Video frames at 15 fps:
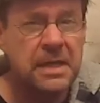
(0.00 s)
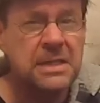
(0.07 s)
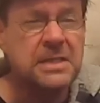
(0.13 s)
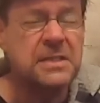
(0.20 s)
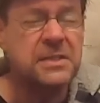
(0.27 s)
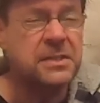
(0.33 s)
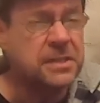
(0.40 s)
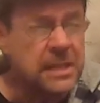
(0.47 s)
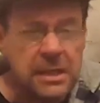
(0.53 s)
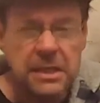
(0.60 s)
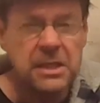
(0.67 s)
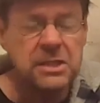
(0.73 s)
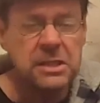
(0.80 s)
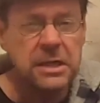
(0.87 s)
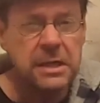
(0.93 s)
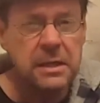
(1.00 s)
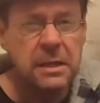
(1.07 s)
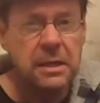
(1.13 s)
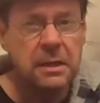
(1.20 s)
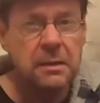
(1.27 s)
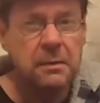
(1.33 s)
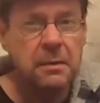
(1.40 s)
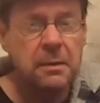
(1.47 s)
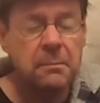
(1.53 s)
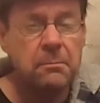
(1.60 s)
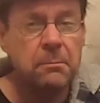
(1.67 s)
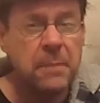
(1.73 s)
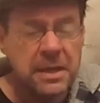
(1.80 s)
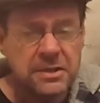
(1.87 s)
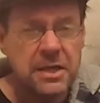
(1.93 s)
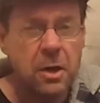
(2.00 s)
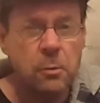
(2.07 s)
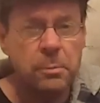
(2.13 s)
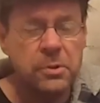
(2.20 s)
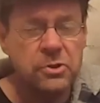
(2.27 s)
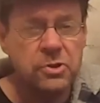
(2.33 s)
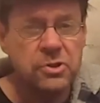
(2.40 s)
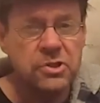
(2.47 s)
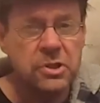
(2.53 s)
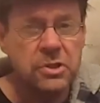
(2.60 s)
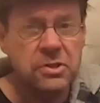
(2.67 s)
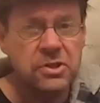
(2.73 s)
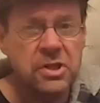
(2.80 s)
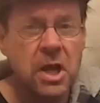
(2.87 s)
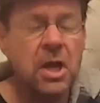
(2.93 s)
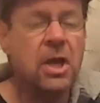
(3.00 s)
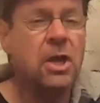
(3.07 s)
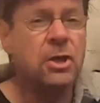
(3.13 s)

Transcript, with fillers: Seriously, mezcal producers,